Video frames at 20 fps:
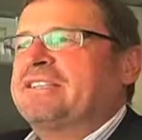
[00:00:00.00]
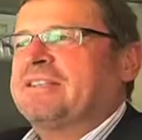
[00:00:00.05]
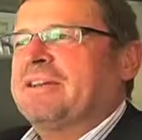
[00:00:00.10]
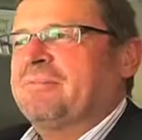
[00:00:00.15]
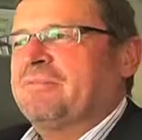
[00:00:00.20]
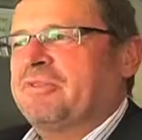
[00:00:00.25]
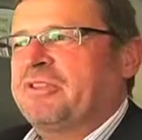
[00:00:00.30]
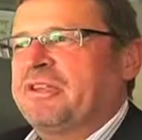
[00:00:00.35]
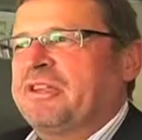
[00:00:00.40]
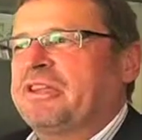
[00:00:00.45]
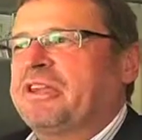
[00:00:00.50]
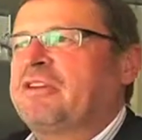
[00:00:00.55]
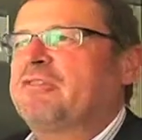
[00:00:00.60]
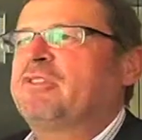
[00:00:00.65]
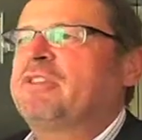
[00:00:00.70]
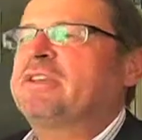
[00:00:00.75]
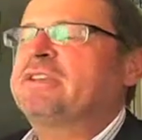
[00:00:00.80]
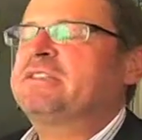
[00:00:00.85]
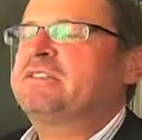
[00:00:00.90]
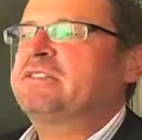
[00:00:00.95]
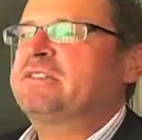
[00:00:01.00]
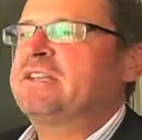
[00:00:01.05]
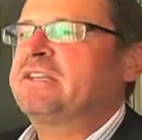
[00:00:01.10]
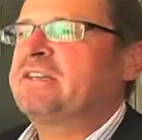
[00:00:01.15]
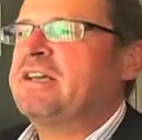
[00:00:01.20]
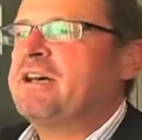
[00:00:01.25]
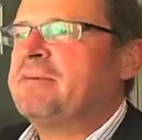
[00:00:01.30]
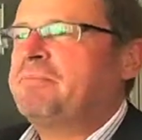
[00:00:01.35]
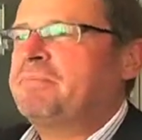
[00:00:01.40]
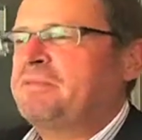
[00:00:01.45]
something, if they
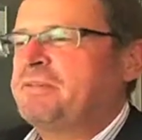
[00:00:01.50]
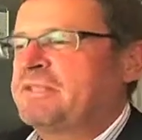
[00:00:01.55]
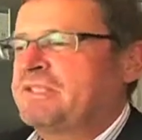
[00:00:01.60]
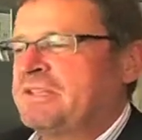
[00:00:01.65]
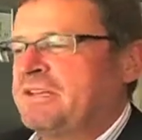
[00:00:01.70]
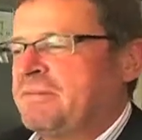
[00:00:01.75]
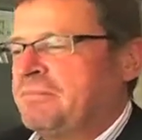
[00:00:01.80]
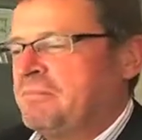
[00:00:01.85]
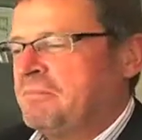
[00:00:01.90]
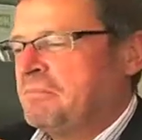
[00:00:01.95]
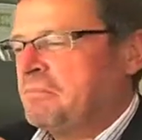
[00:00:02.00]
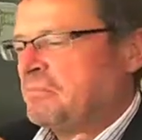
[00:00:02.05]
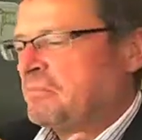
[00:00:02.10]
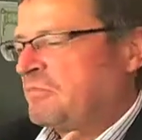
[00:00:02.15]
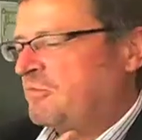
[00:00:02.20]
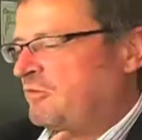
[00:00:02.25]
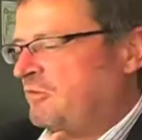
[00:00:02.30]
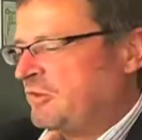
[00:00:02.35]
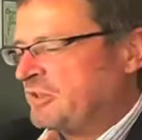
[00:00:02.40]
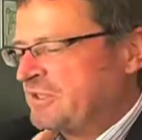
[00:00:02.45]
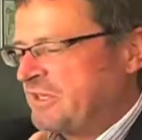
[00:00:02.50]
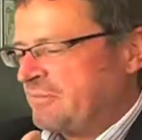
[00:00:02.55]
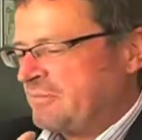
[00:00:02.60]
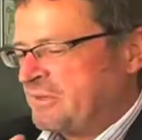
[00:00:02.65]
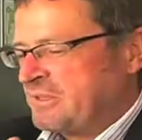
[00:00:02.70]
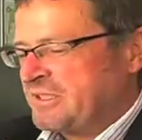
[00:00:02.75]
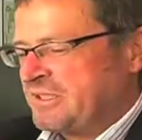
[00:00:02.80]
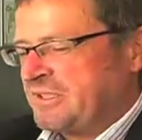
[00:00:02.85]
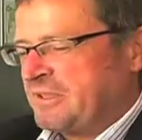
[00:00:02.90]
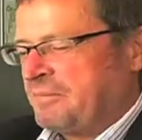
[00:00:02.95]
set up some, for
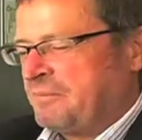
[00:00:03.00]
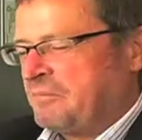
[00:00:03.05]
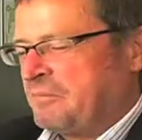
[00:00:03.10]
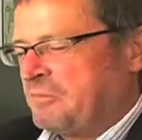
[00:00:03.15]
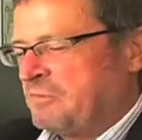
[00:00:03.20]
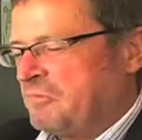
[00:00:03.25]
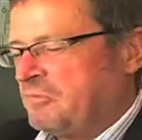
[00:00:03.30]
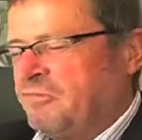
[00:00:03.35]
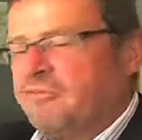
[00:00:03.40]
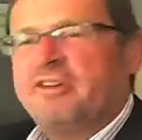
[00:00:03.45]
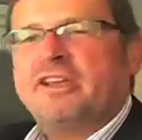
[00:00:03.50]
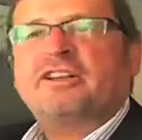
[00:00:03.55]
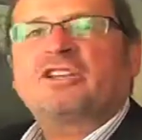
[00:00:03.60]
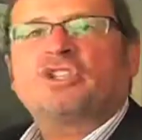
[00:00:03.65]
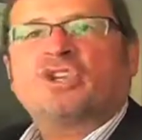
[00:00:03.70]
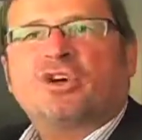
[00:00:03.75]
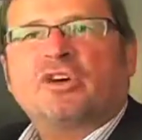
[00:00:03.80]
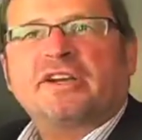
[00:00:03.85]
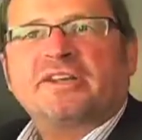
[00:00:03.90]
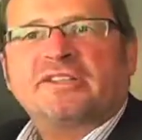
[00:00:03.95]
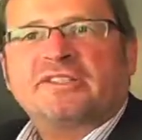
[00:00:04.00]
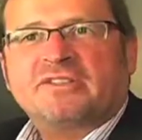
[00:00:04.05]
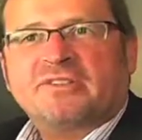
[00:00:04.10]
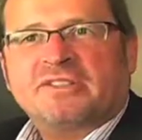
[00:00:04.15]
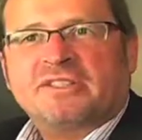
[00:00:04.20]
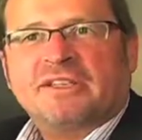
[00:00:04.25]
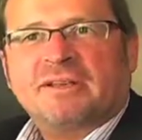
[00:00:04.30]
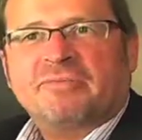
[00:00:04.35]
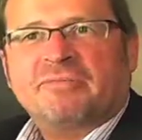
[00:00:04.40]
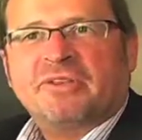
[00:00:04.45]
example, some factories
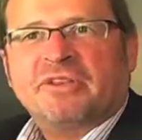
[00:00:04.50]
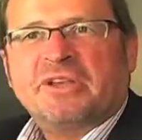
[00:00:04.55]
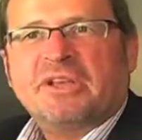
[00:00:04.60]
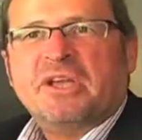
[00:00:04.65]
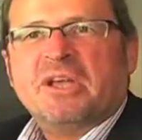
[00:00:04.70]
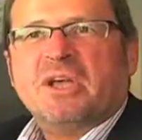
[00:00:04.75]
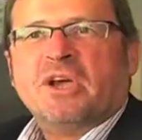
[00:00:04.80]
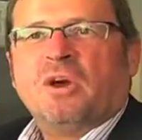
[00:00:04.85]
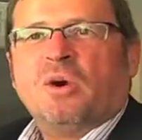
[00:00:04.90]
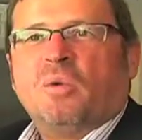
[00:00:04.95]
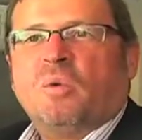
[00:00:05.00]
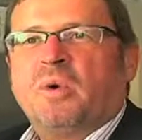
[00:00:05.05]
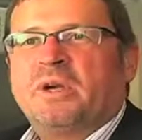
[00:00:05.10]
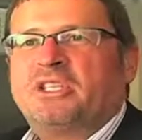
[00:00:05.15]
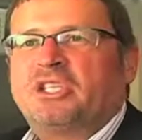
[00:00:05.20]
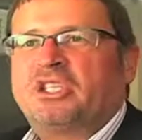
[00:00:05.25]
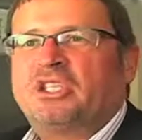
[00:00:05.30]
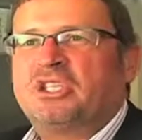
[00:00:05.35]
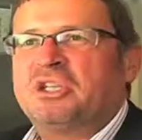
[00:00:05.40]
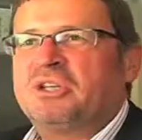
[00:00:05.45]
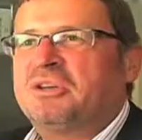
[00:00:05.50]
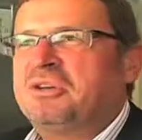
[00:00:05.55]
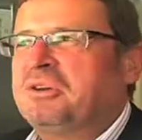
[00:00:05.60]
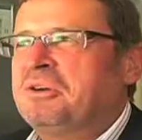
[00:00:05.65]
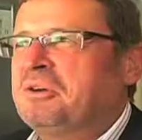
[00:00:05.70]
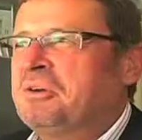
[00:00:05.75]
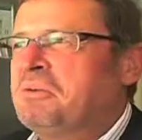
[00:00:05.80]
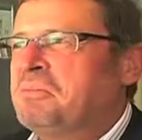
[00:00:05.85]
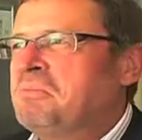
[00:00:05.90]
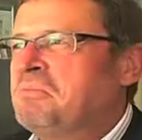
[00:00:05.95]
or something, which
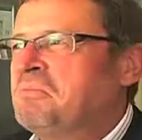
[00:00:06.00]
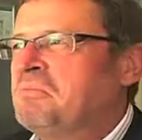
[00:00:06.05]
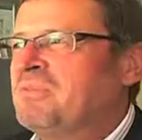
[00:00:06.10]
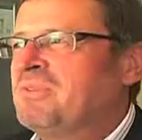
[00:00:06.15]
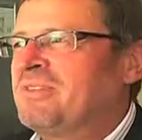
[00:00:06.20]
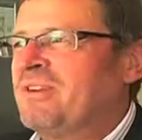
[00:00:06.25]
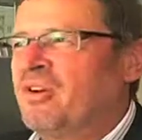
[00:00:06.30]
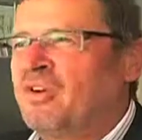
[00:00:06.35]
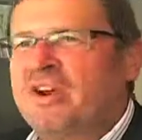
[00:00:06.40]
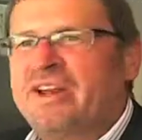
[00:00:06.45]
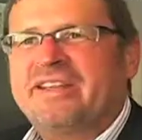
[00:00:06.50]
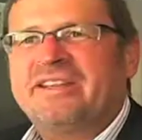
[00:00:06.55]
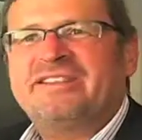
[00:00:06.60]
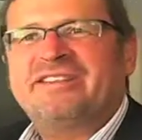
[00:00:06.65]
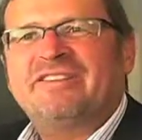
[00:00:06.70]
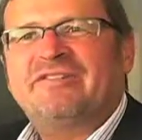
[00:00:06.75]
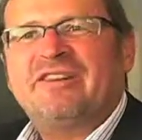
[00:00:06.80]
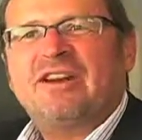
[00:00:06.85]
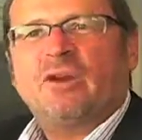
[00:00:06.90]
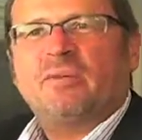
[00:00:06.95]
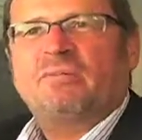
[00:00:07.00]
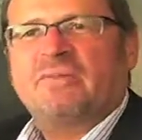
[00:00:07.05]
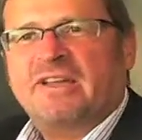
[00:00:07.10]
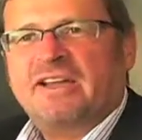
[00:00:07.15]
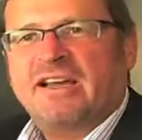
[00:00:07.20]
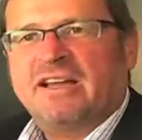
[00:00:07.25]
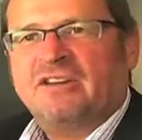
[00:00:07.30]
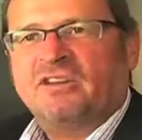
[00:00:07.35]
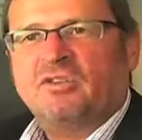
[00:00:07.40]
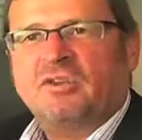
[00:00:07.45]
really develop the
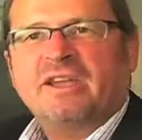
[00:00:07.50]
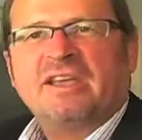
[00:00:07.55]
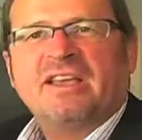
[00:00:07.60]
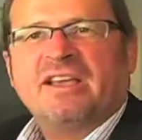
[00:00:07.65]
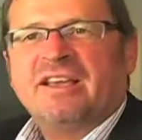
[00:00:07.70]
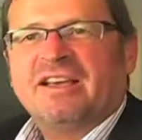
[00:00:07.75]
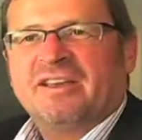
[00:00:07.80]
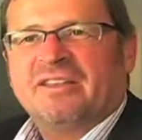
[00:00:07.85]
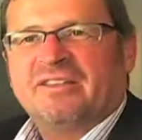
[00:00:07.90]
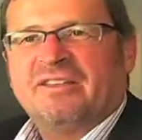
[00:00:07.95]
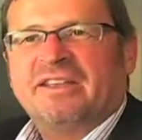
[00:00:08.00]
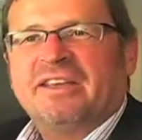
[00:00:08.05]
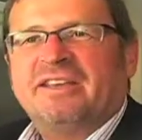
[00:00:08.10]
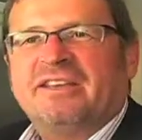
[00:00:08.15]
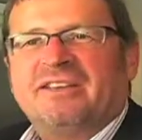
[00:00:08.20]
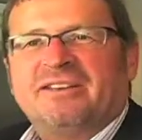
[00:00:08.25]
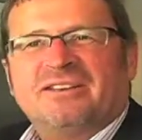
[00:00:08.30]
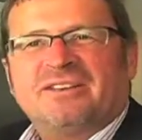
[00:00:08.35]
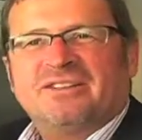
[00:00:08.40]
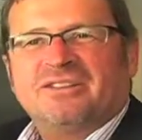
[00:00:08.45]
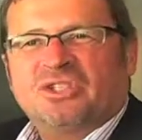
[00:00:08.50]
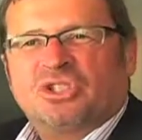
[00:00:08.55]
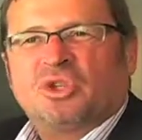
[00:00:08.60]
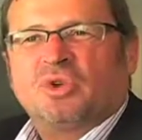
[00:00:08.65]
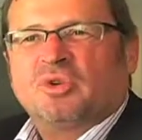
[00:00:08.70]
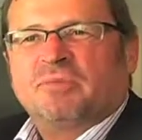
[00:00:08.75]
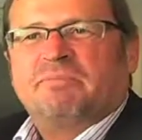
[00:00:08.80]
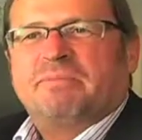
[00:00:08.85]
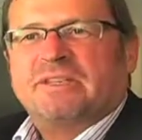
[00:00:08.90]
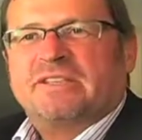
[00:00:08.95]
country, they
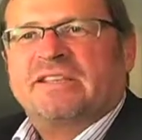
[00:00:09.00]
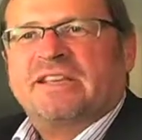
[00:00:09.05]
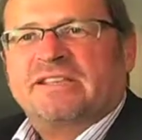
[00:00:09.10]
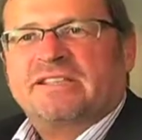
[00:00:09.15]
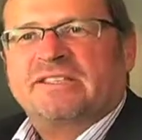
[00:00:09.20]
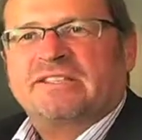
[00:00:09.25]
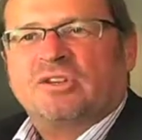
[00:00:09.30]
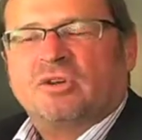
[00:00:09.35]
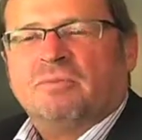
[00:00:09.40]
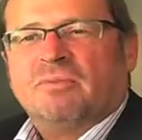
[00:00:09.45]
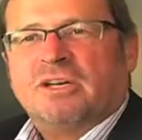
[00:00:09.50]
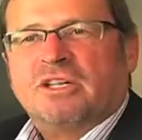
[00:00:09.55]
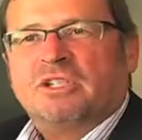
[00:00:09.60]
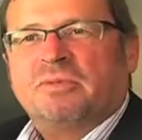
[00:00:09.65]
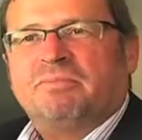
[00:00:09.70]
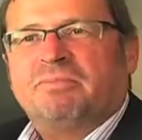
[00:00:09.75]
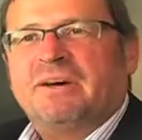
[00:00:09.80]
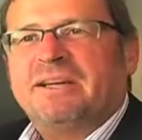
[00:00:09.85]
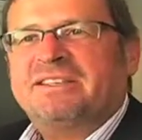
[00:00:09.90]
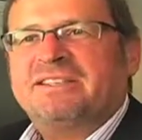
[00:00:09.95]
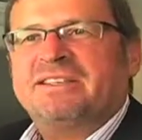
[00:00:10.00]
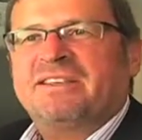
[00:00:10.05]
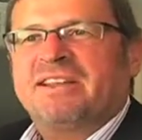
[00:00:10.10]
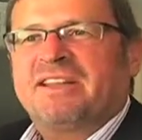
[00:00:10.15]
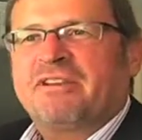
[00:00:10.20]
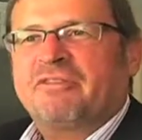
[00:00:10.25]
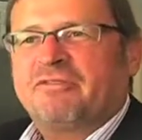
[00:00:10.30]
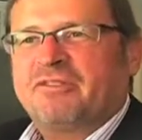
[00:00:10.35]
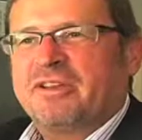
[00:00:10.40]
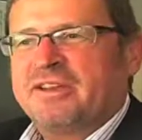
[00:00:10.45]
shouldn't be taxed so much. But
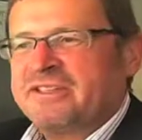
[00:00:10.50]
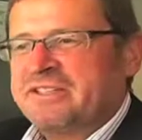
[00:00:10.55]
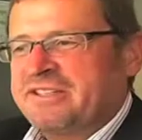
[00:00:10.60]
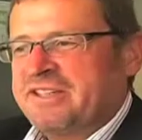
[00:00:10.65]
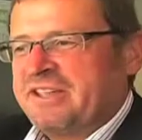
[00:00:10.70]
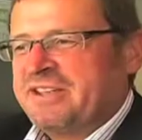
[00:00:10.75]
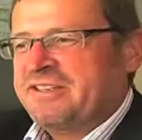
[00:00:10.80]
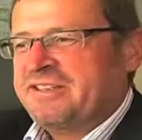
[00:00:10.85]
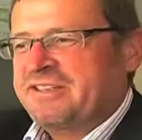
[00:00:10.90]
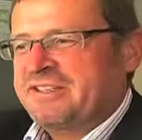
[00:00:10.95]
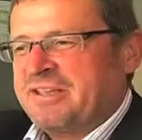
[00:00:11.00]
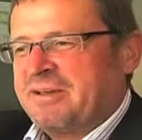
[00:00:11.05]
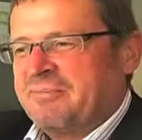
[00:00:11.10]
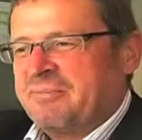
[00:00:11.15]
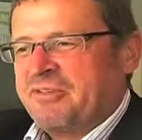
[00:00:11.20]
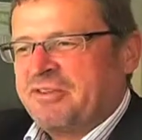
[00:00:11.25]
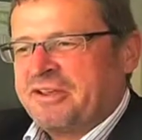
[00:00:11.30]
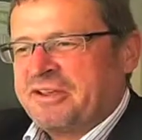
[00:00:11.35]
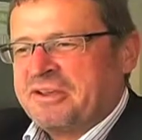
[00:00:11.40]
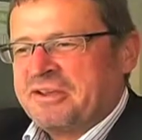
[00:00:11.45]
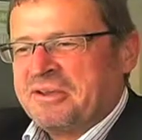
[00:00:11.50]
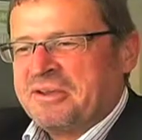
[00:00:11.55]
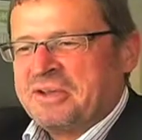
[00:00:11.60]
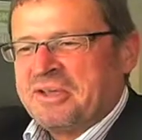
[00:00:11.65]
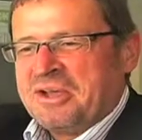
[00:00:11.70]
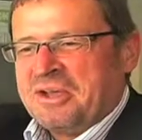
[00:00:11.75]
if they take something